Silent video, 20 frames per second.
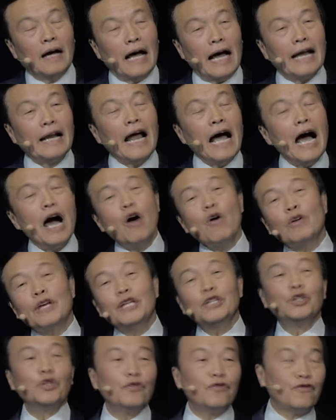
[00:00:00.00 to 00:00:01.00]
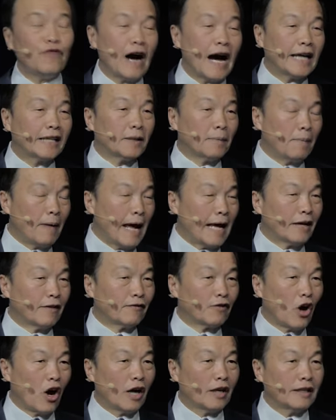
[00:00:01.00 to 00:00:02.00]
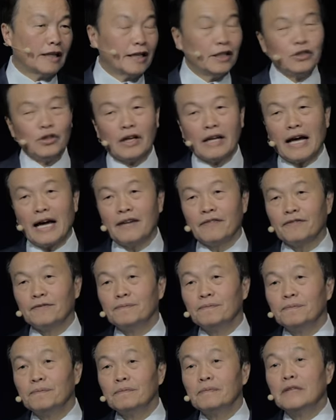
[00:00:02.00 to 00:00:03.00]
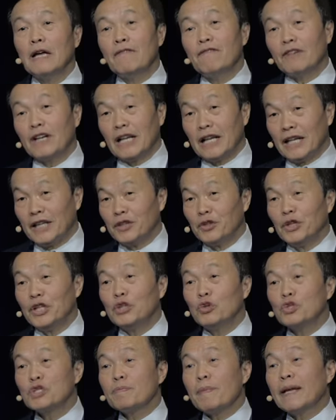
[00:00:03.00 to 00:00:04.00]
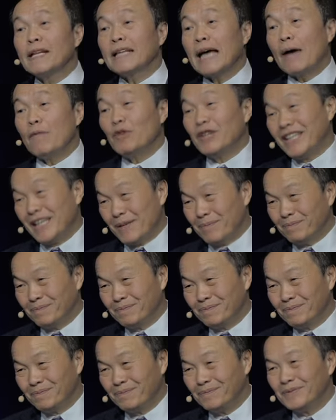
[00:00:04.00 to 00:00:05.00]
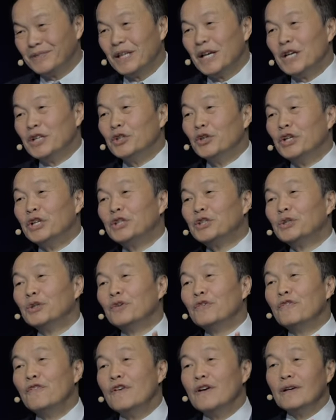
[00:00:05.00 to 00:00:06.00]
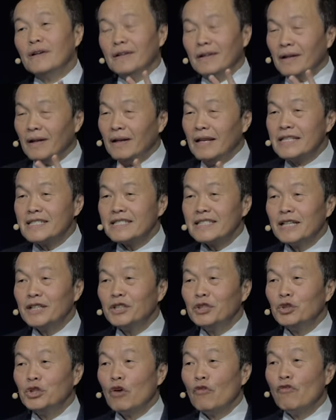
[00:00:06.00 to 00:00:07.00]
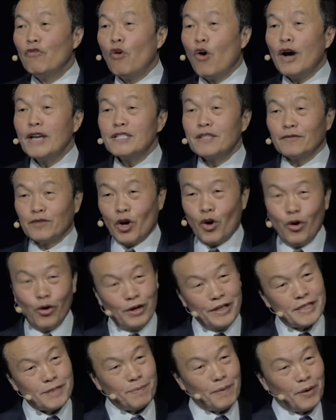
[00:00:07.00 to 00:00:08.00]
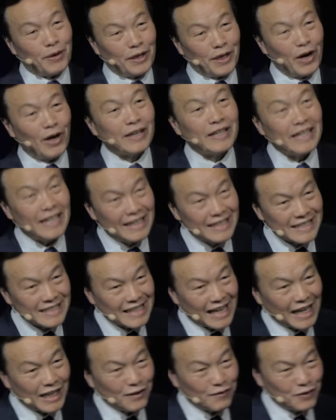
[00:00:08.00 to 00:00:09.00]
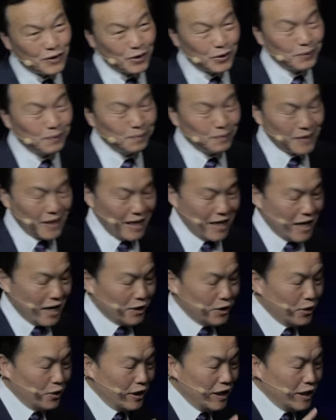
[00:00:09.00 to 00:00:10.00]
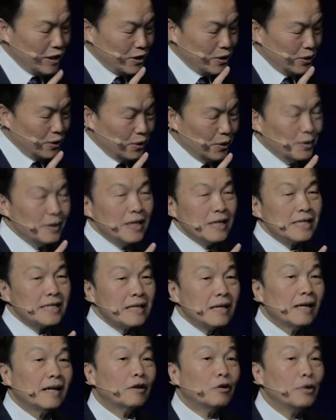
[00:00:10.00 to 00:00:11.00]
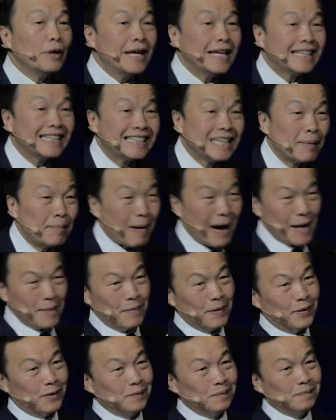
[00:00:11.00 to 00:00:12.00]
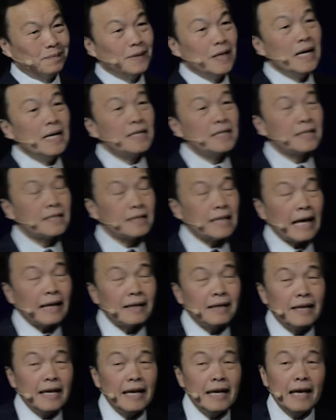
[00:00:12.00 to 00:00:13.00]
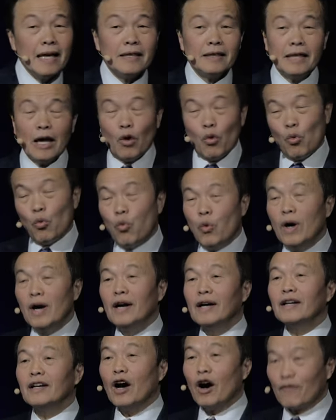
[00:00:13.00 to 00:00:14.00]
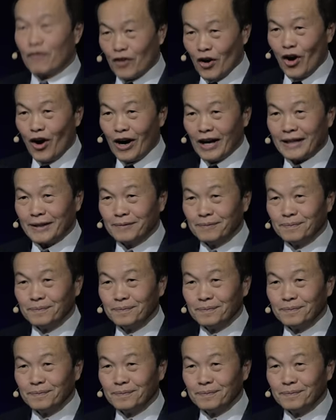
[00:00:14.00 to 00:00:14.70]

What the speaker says: And how can you find the plan of God in your life? Definitely, you need to spend time with Him. You need to listen to the voice of the Holy Spirit on the inside of you. You need to read the Bible. Study the Word of God.